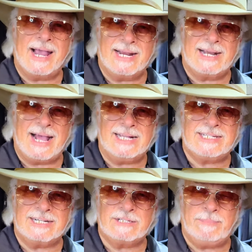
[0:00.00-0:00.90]
and
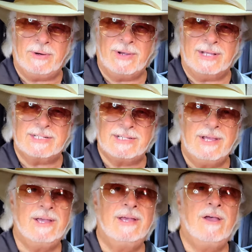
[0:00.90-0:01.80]
last experience
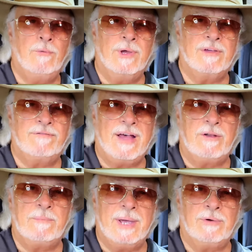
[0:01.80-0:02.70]
with a
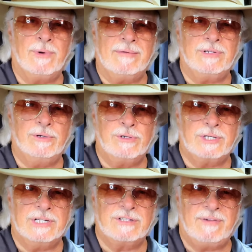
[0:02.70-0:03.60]
Fountain Pen
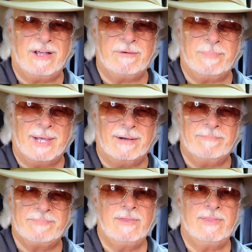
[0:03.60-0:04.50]
Revolutions fountain pen,
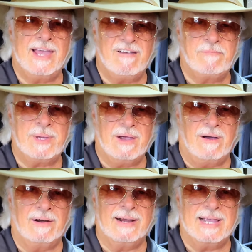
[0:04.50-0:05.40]
the
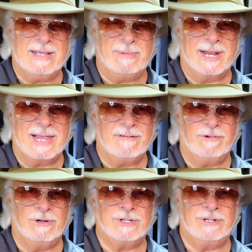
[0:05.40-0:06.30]
FPR Himalaya
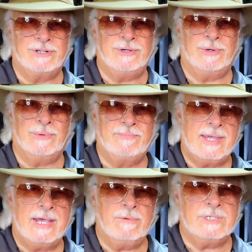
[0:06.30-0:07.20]
version 2.
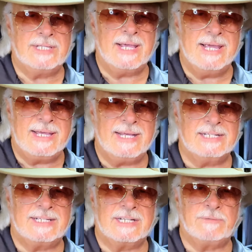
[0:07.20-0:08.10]
It was the
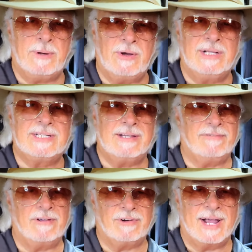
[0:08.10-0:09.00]
inkiest experience
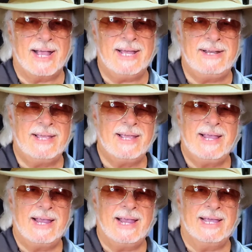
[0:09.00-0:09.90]
I've ever had,
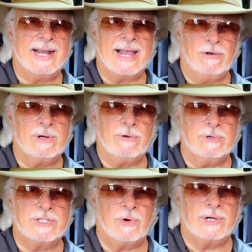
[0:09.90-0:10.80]
and I only
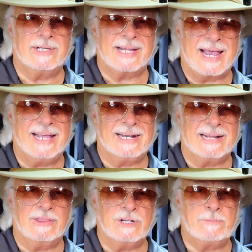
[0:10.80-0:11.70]
resorted to
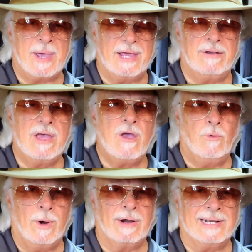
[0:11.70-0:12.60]
handling this pen
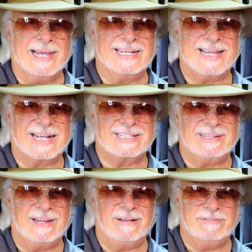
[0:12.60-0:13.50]
wearing latex
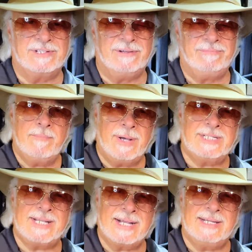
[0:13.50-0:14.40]
gloves. My
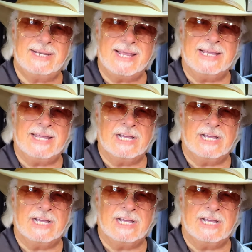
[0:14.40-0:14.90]
second inky